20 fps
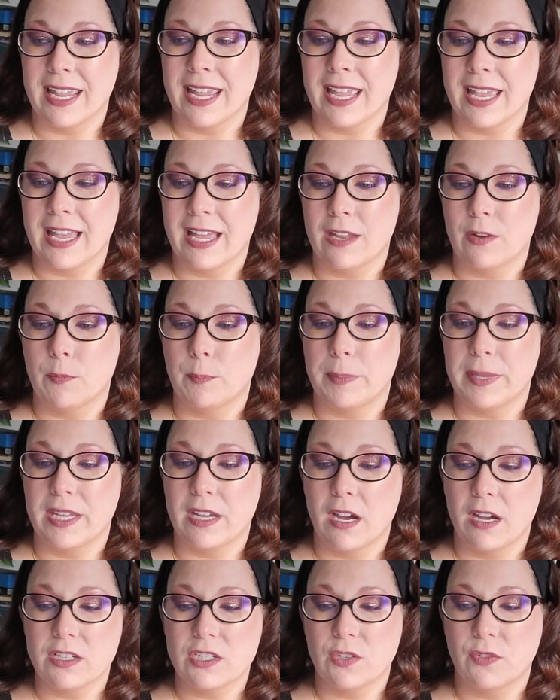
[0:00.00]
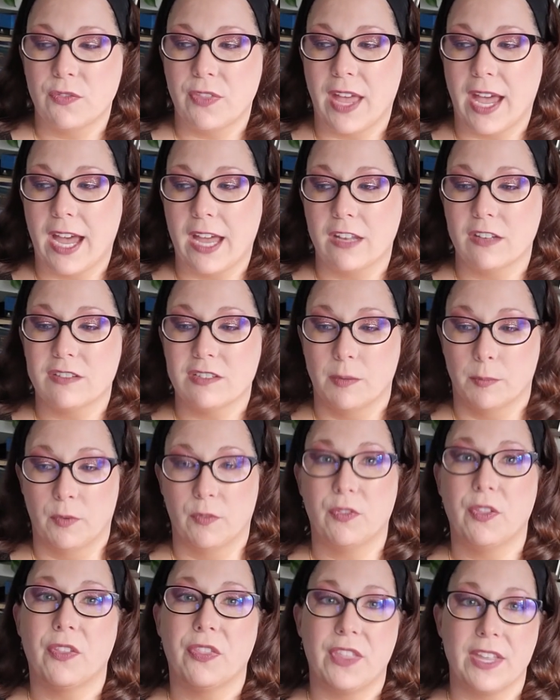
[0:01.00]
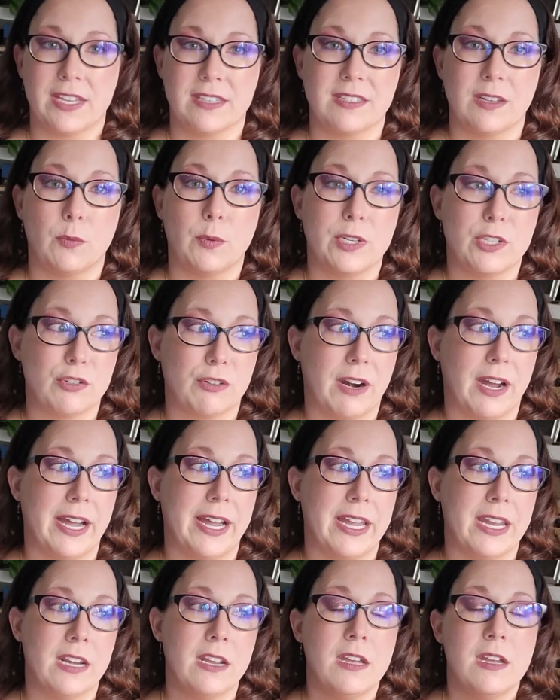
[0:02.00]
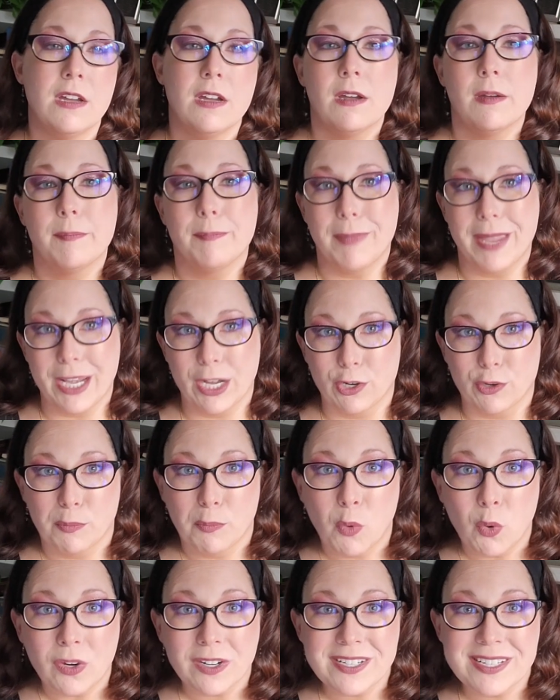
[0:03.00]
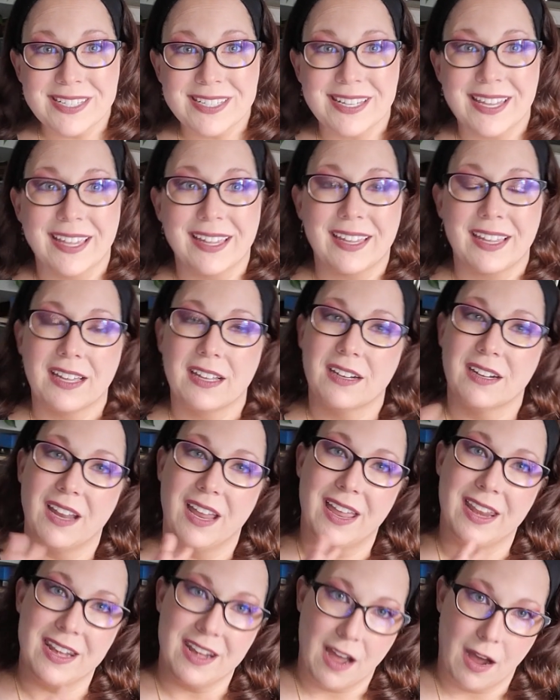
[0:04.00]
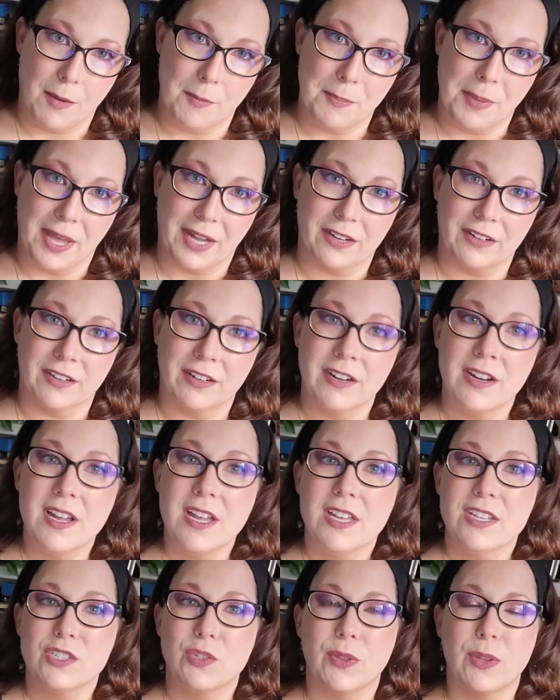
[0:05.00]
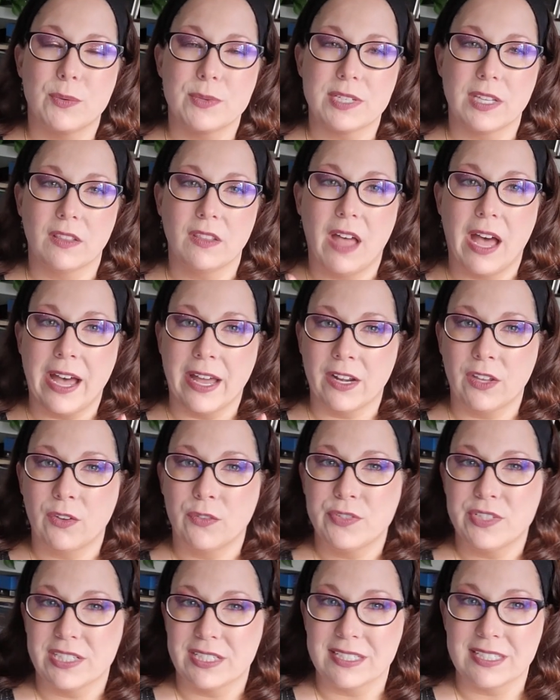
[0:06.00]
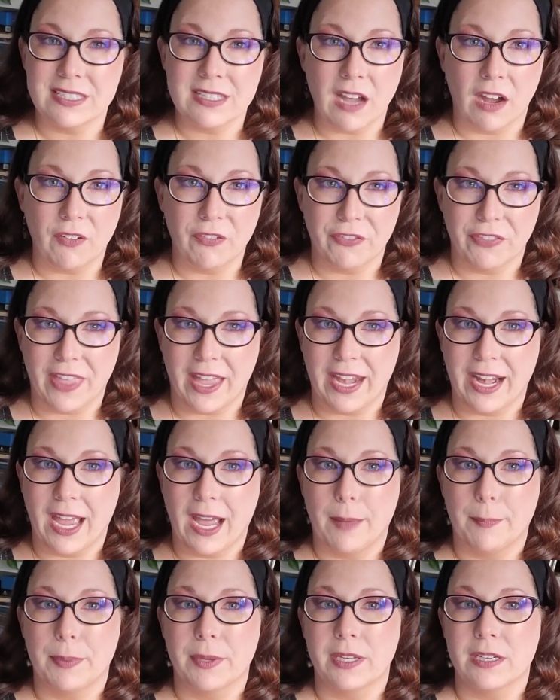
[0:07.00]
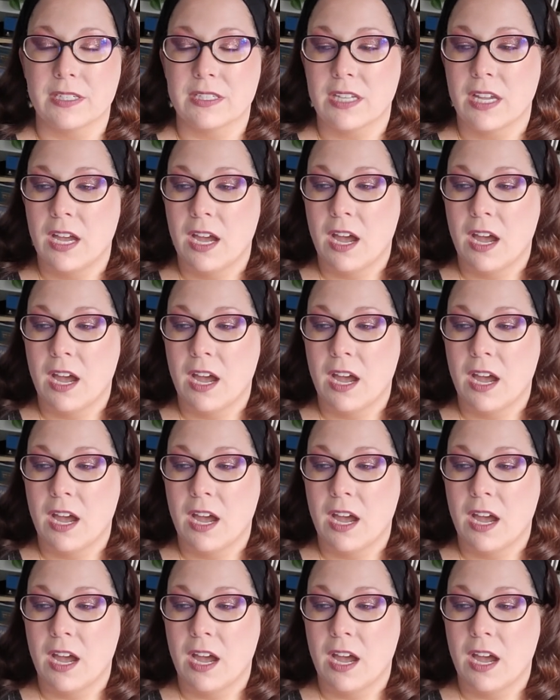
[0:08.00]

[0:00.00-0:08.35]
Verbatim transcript: And because of that, some of the things that we tried made her more sick and not better. So there was a lot of stuff that happened.